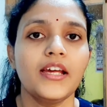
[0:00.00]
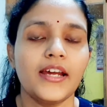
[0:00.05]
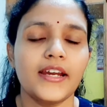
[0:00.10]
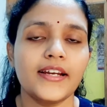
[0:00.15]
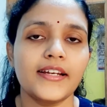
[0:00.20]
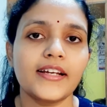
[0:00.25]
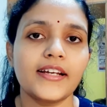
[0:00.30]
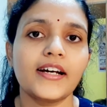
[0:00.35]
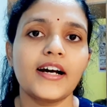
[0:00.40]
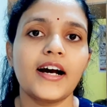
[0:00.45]

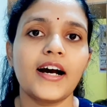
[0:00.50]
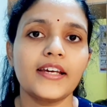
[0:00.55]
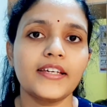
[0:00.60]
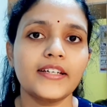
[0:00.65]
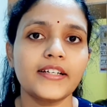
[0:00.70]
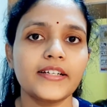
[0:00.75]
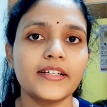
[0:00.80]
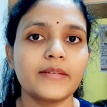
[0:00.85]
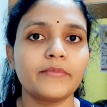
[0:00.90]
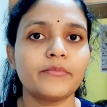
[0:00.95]
at
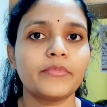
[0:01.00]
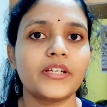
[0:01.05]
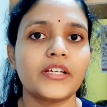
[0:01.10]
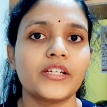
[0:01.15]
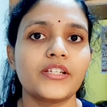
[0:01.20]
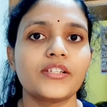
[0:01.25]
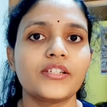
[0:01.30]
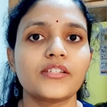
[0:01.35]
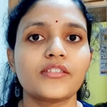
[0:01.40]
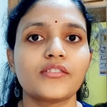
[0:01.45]
higher
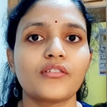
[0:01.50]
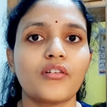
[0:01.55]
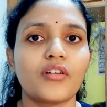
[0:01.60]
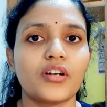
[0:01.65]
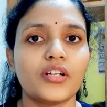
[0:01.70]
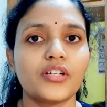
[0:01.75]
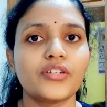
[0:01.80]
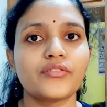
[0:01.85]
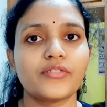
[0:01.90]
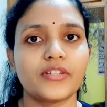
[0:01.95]
temperatures the
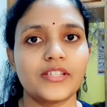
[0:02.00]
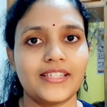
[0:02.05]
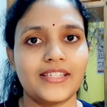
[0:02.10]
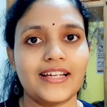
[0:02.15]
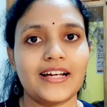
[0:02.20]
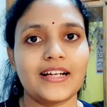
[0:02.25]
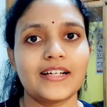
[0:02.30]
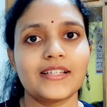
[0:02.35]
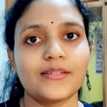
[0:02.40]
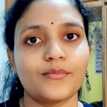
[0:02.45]
oil should
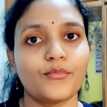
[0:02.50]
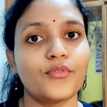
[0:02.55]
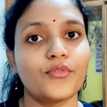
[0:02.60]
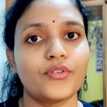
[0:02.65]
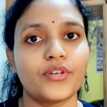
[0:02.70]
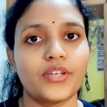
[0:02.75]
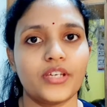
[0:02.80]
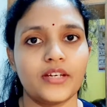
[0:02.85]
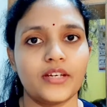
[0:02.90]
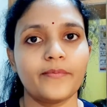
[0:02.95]
start
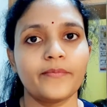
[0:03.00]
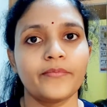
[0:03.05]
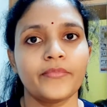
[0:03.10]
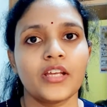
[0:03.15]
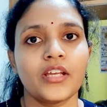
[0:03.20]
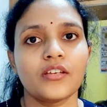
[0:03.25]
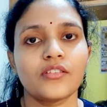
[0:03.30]
smoking.